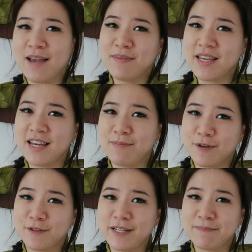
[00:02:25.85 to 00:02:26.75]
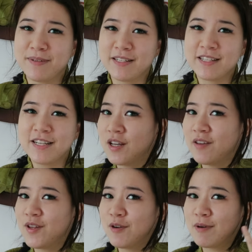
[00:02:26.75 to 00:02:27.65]
I'm being a hypocrite, but
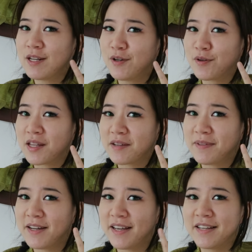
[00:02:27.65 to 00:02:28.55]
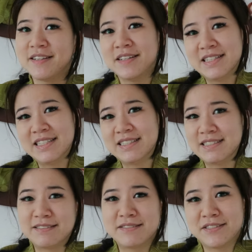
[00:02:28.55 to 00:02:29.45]
if you don't want to know like mine,
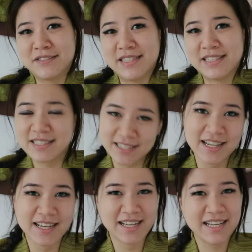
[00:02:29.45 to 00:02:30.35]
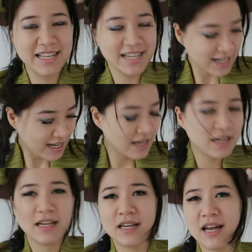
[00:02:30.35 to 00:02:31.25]
don't do it.
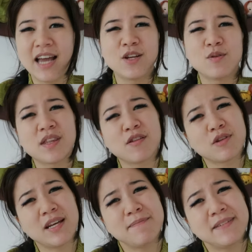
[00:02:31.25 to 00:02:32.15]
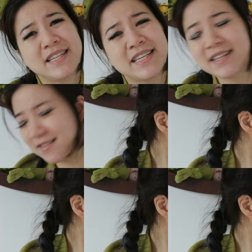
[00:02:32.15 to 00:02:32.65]
I know it's so tempting.